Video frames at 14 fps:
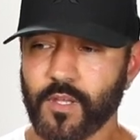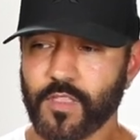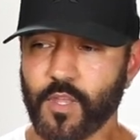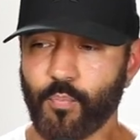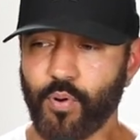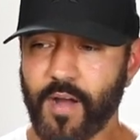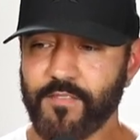
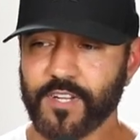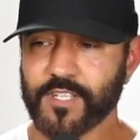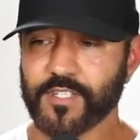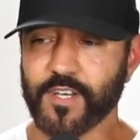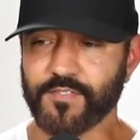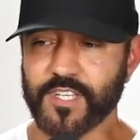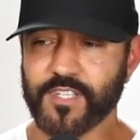the prevalence
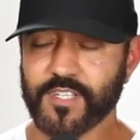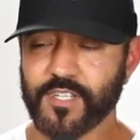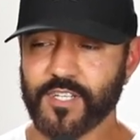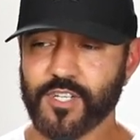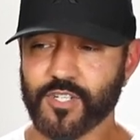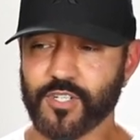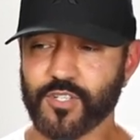of these
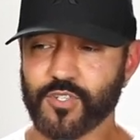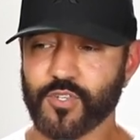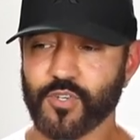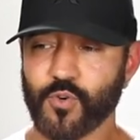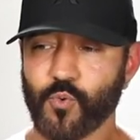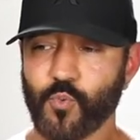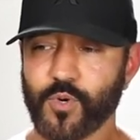conditions
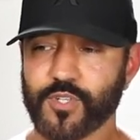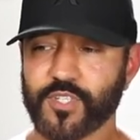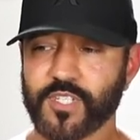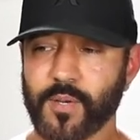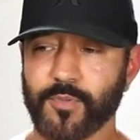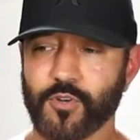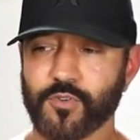was
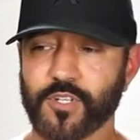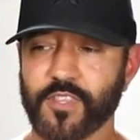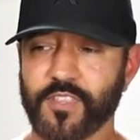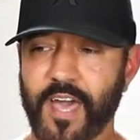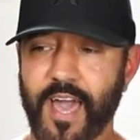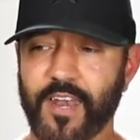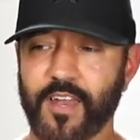similar to
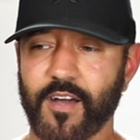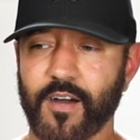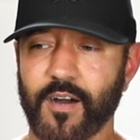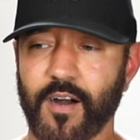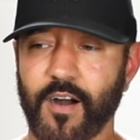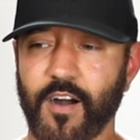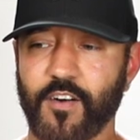that
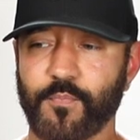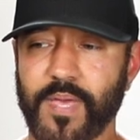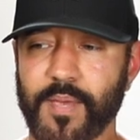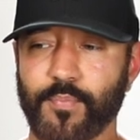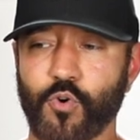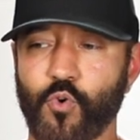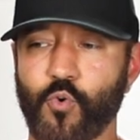of
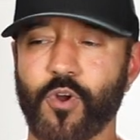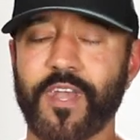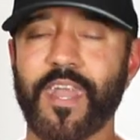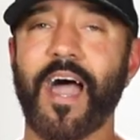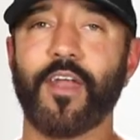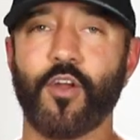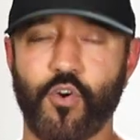people who were
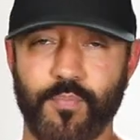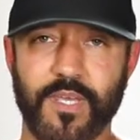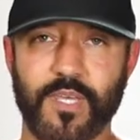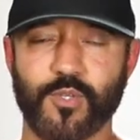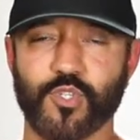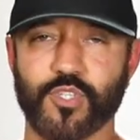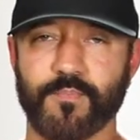not
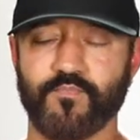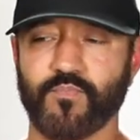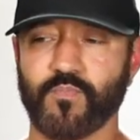obese.